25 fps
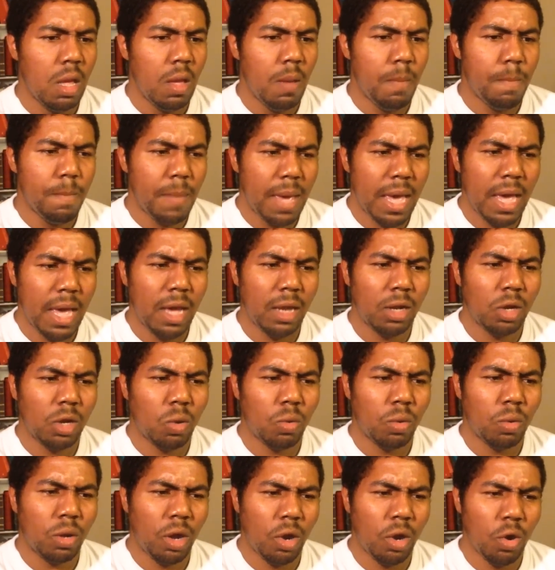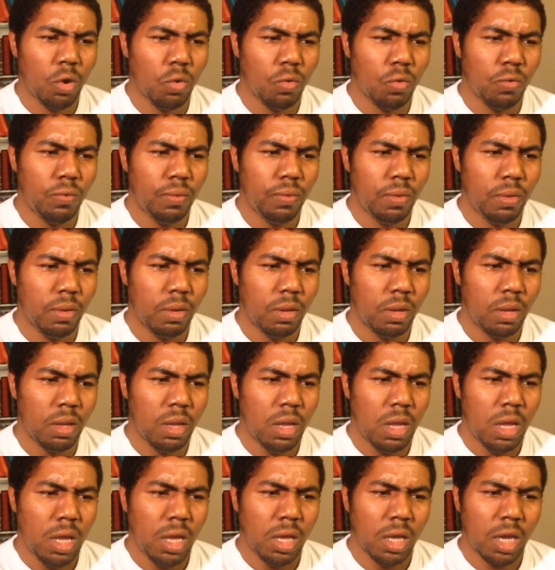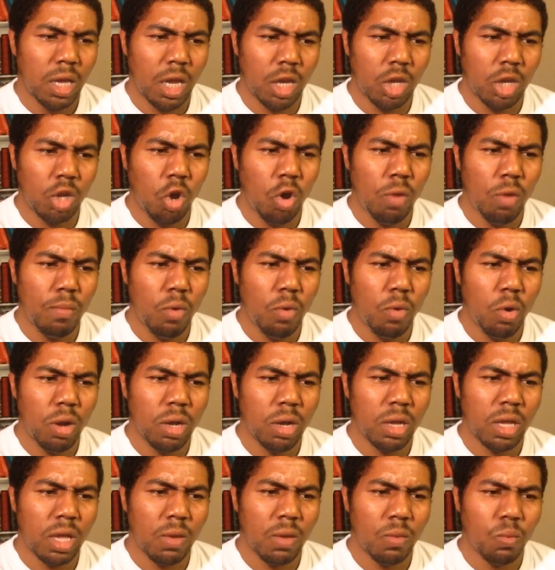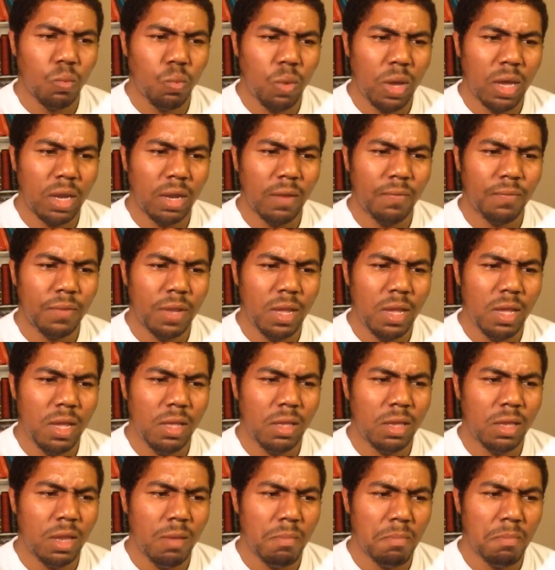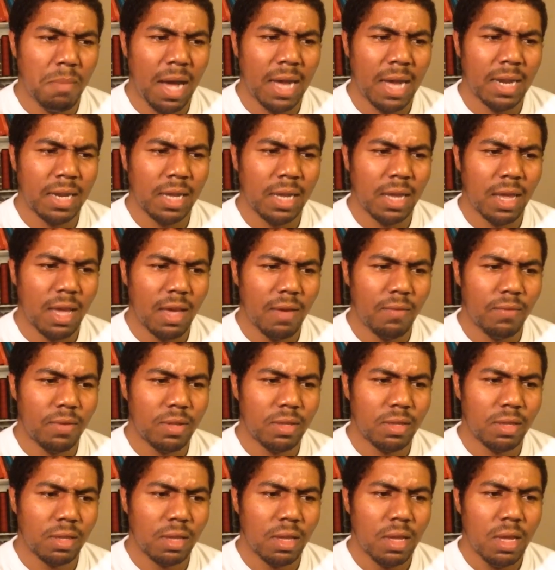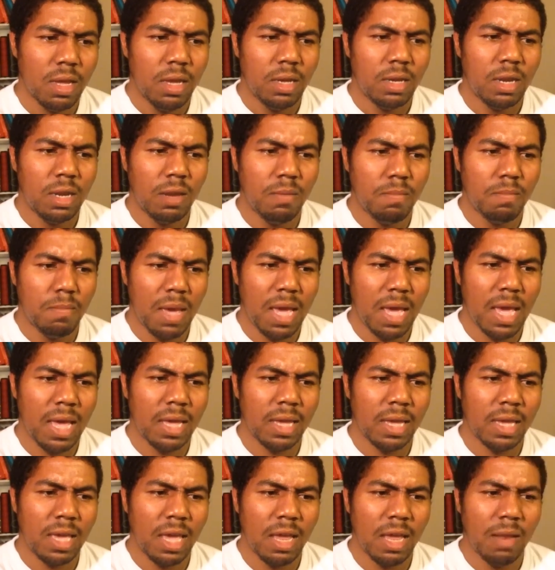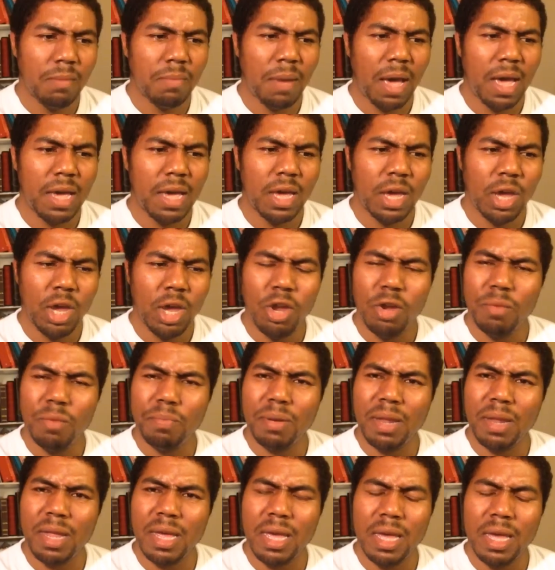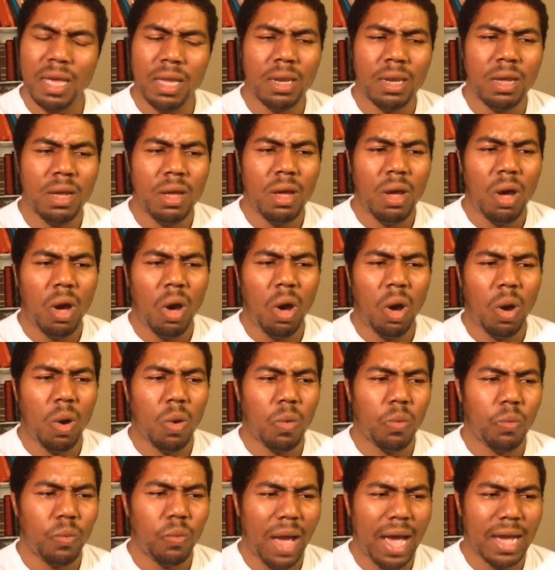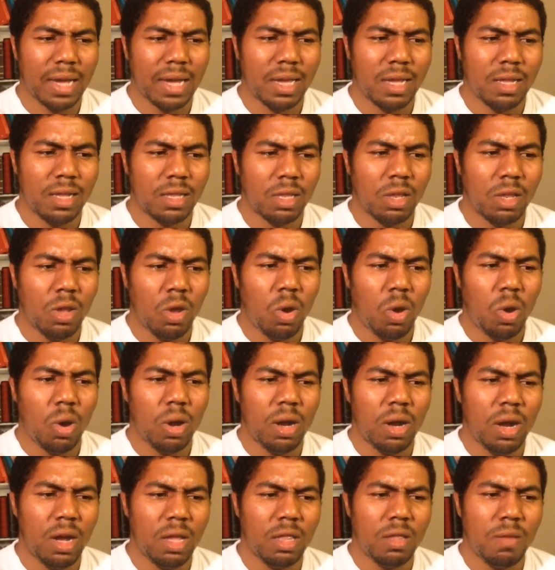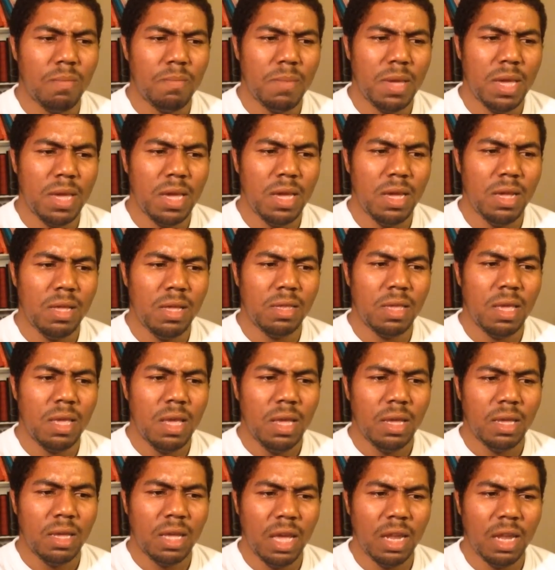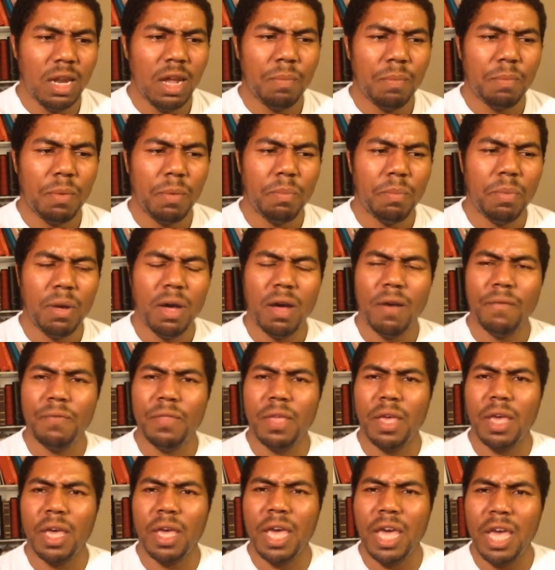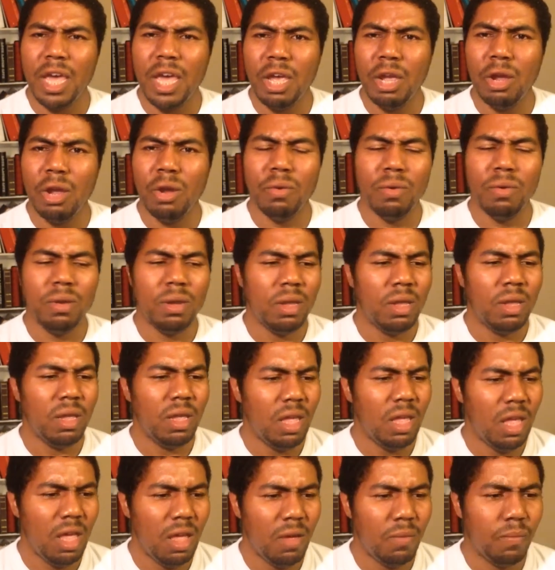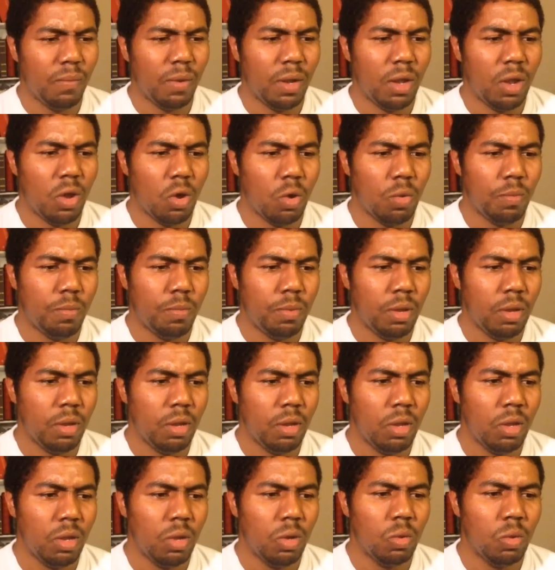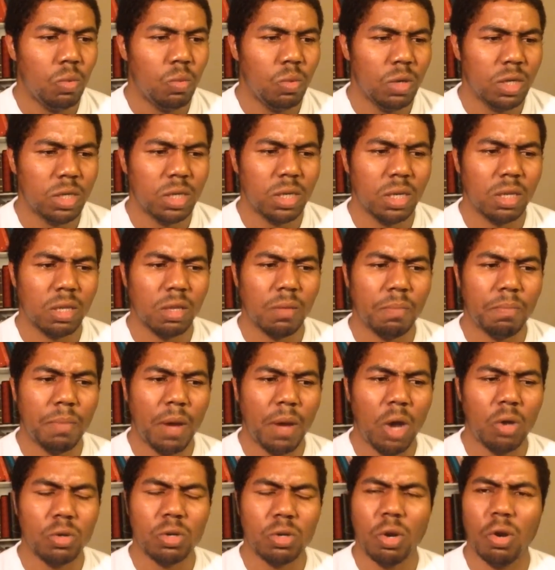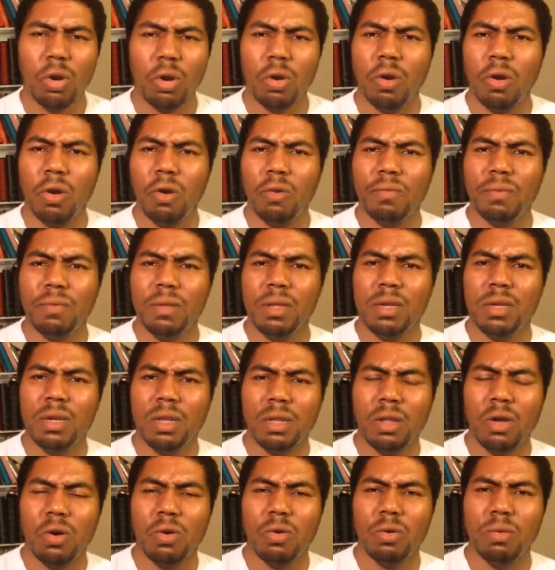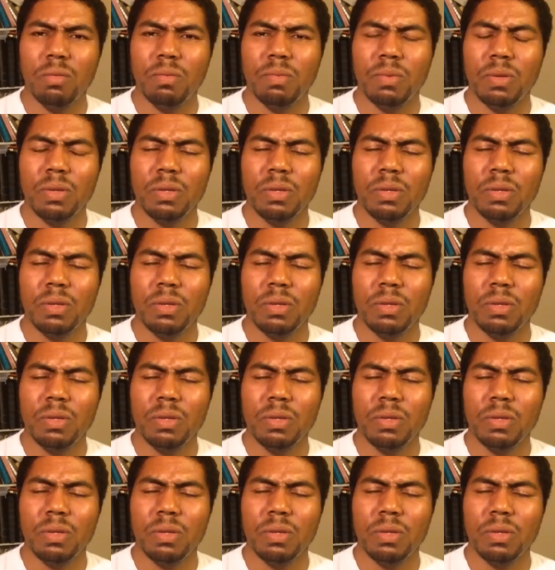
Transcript: man on earth can no more get rid of these demonic heavens than man can by airplane or rockets or other means get up above the air envelope which is about our earthly globe.